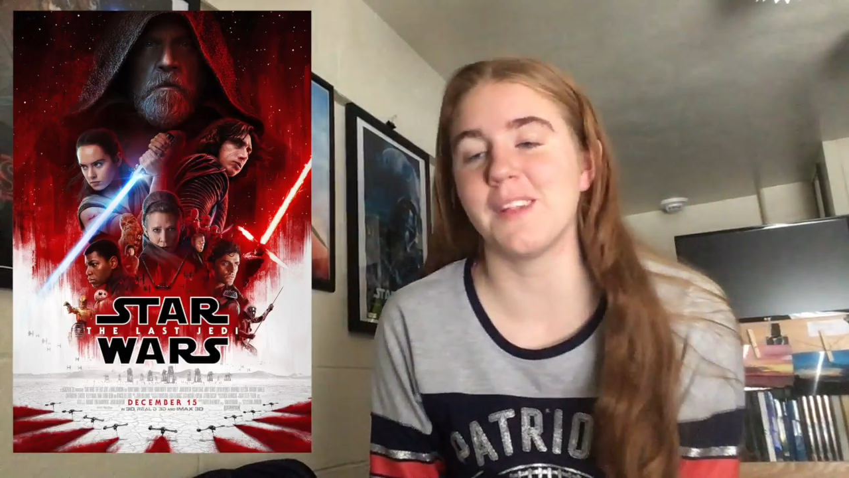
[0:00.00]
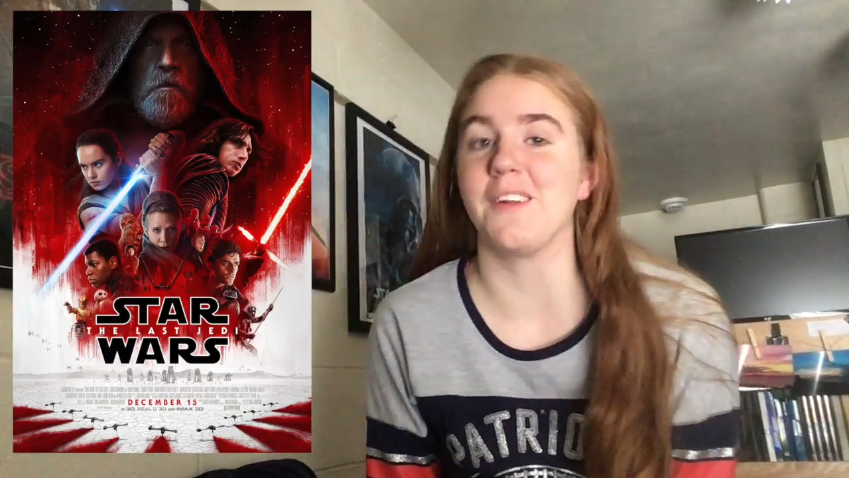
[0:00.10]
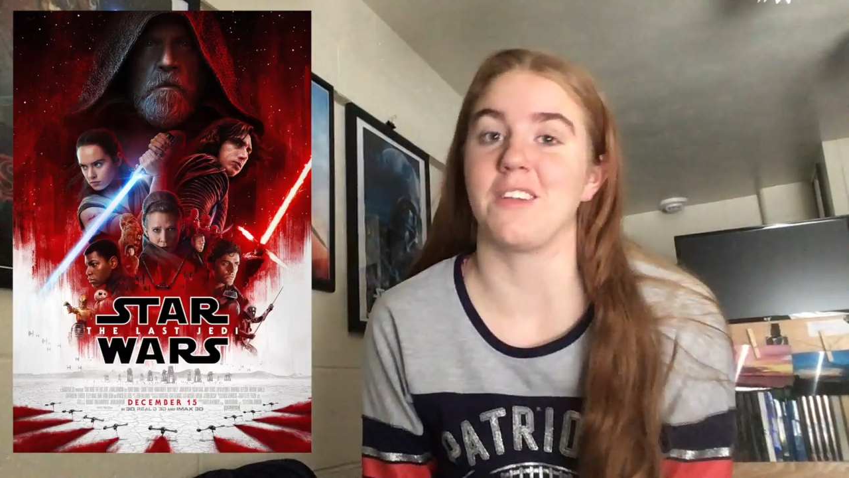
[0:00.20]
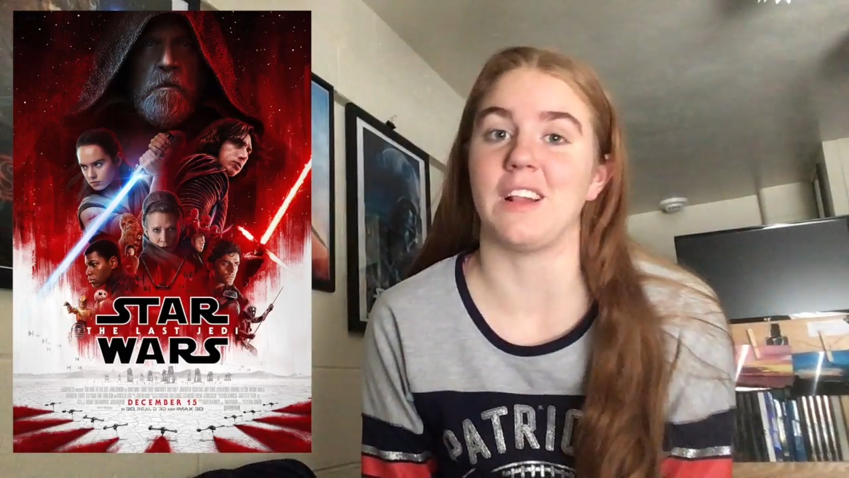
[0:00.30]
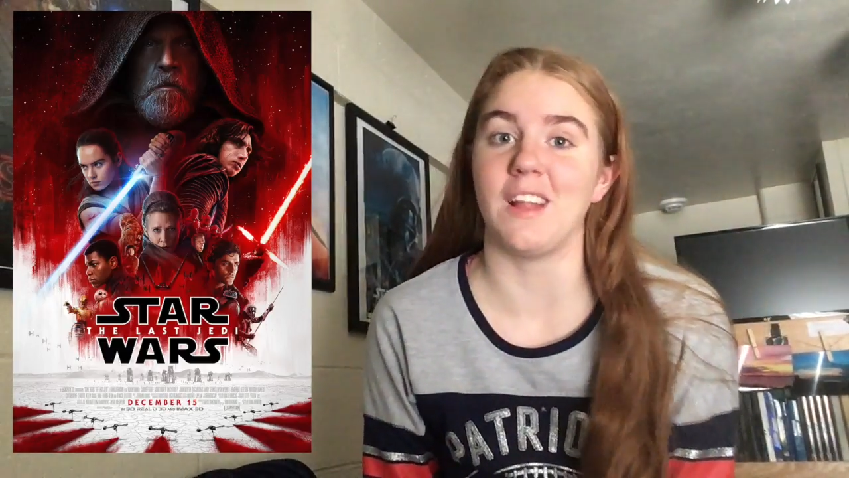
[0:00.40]

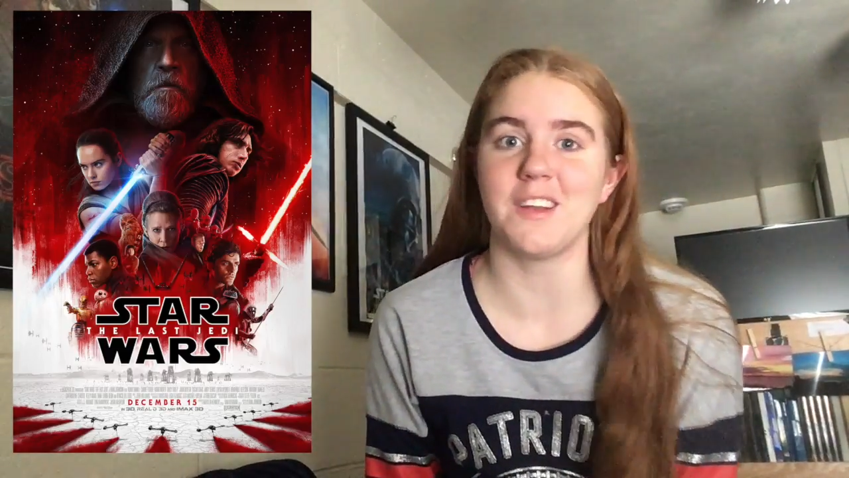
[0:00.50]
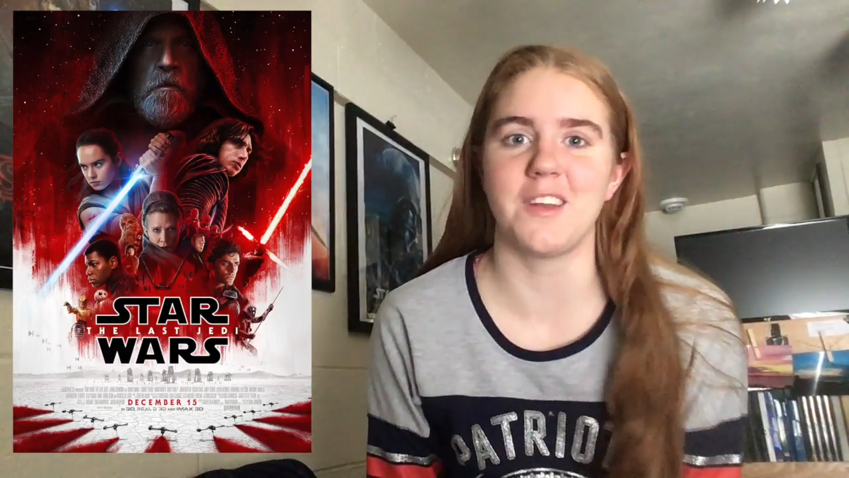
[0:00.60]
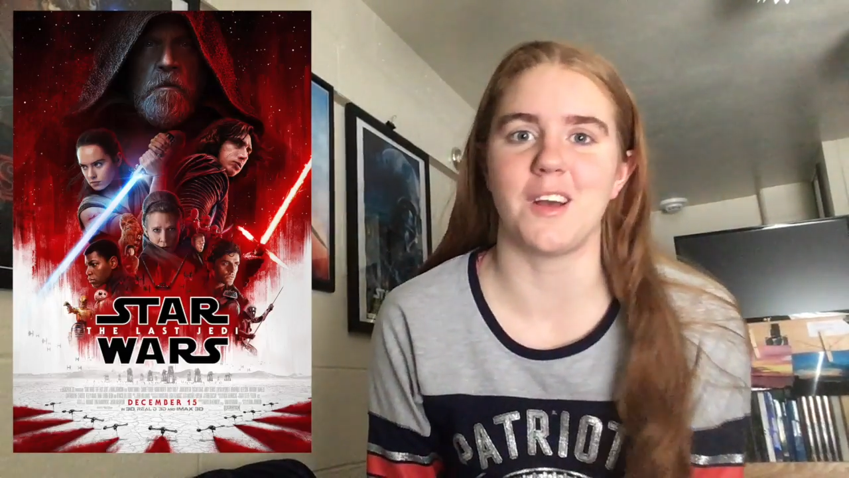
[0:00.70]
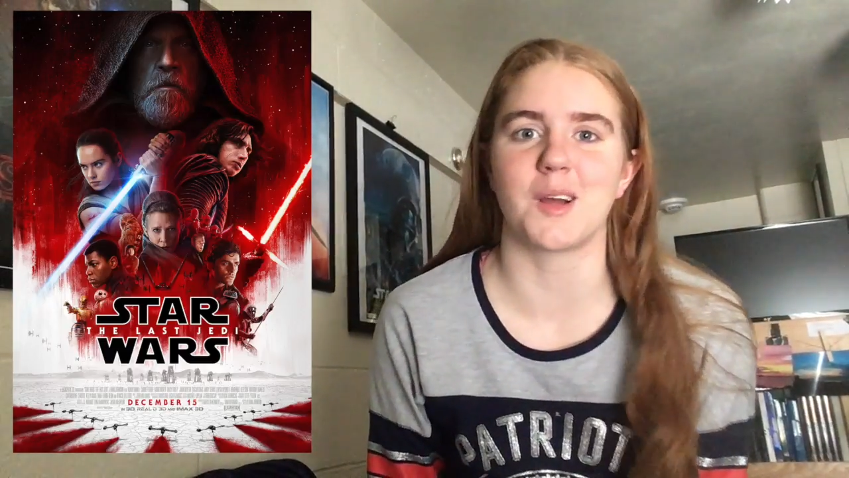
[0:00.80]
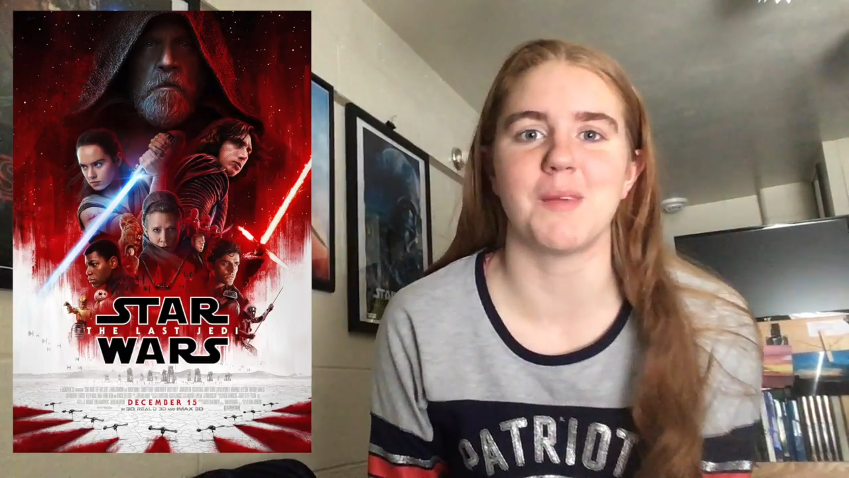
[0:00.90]
there's a lot
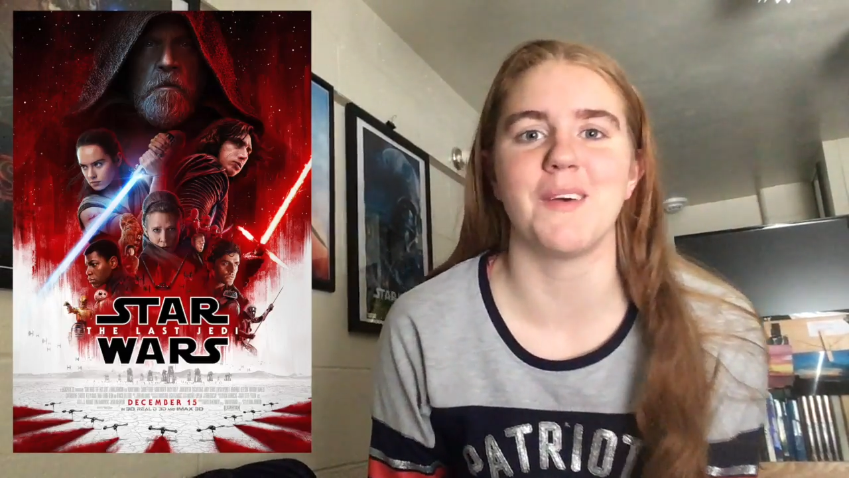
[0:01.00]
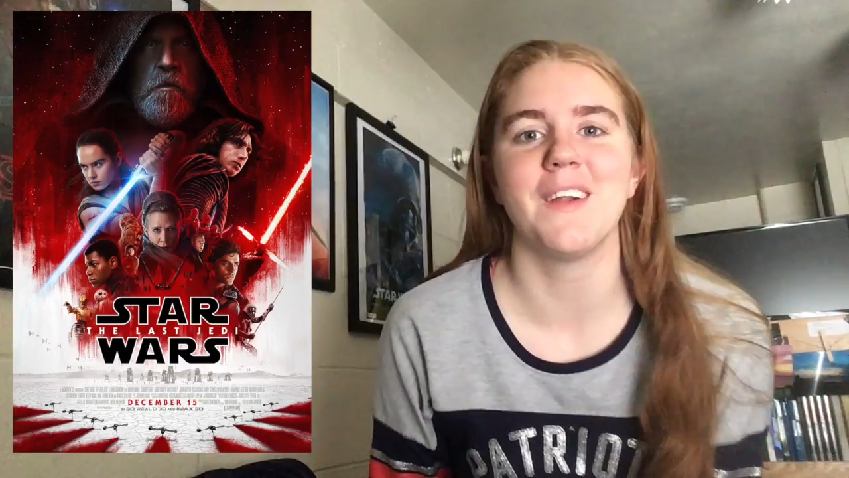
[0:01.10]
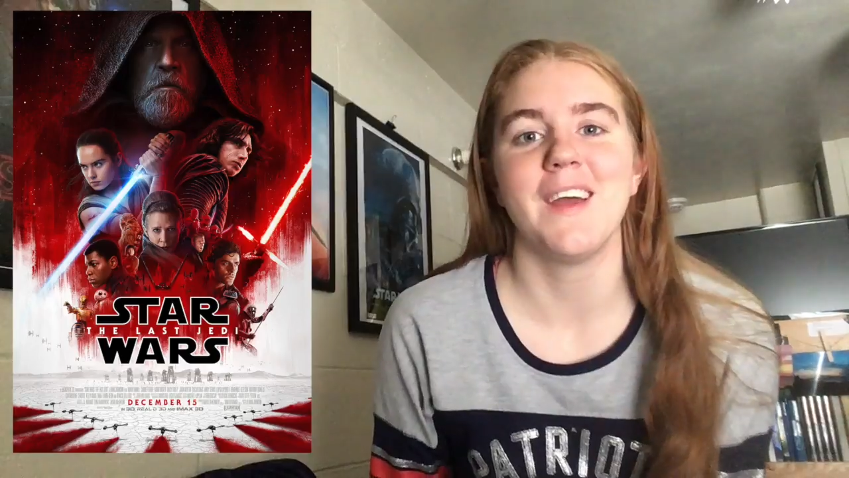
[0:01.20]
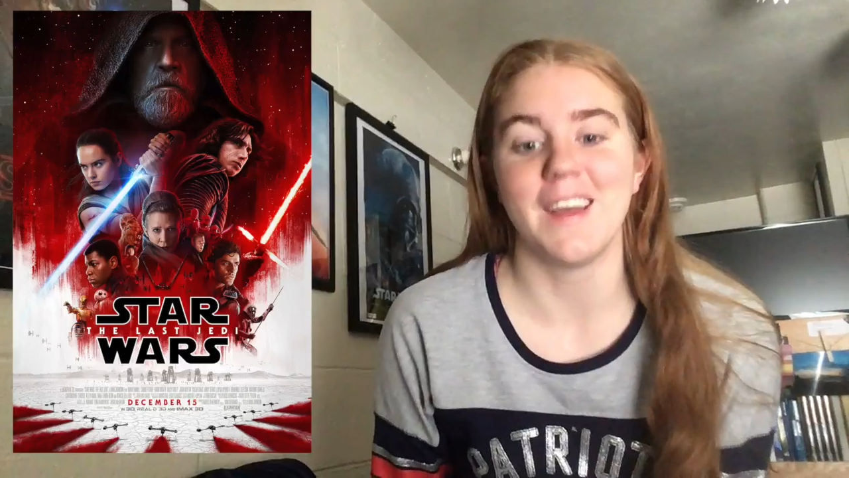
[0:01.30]
to talk about,